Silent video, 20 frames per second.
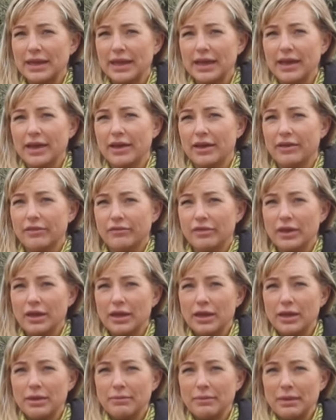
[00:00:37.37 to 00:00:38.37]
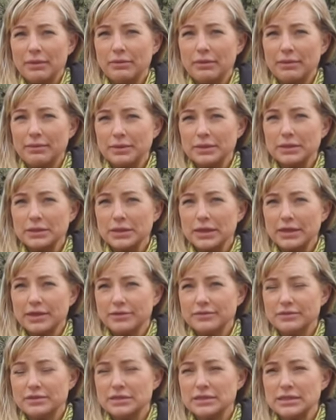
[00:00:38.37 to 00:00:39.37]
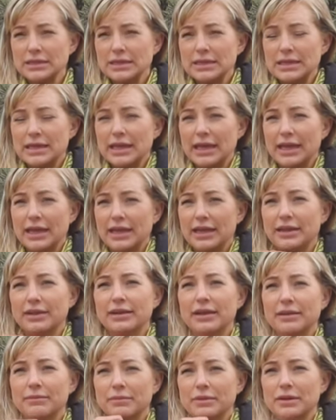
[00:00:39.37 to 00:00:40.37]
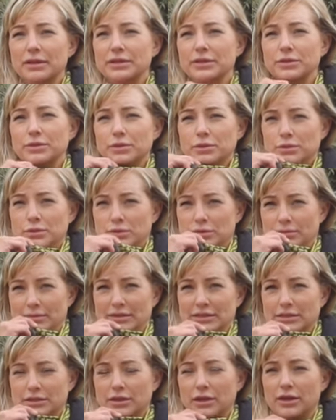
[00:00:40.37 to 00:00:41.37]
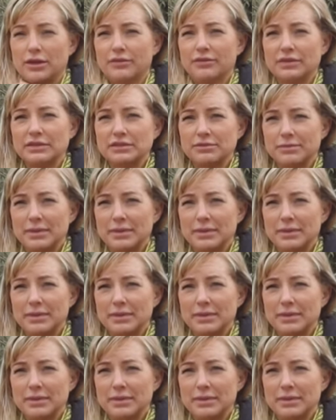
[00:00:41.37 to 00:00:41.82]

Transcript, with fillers: have my rubber gloves and I'm gonna use my scarf as a